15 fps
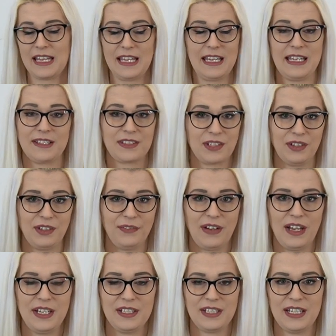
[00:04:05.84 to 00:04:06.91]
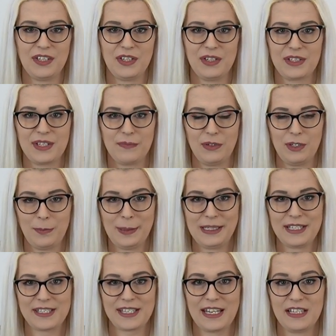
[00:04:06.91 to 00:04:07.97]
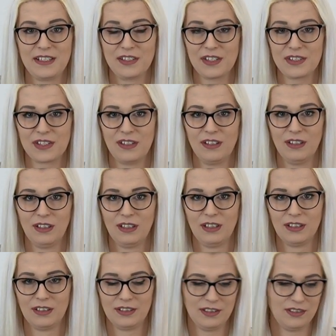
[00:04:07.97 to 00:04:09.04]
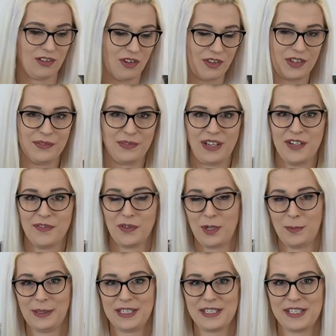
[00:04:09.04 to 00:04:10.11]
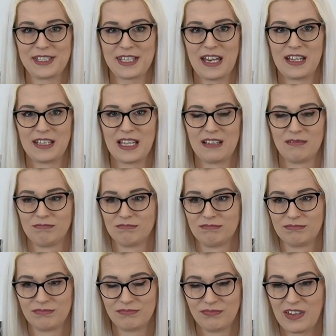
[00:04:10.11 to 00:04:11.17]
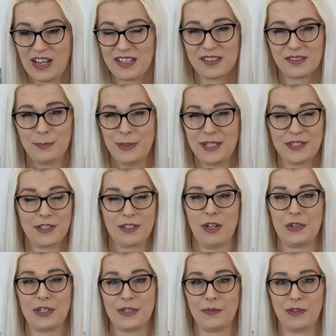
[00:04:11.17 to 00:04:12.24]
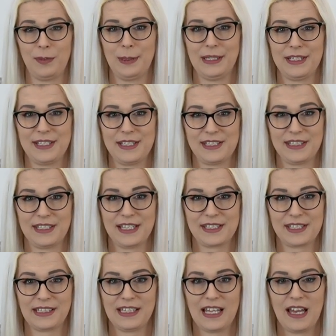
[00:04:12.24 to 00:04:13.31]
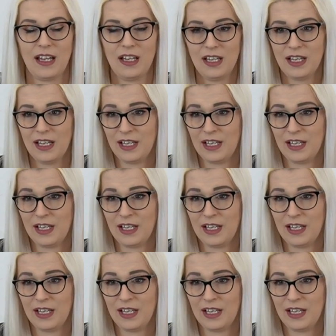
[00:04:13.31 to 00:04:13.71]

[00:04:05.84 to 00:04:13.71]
is going to find issues that vulnerability scanning doesn't. You're not going to find a vulnerability scanner that finds business logic vulnerabilities and things like that.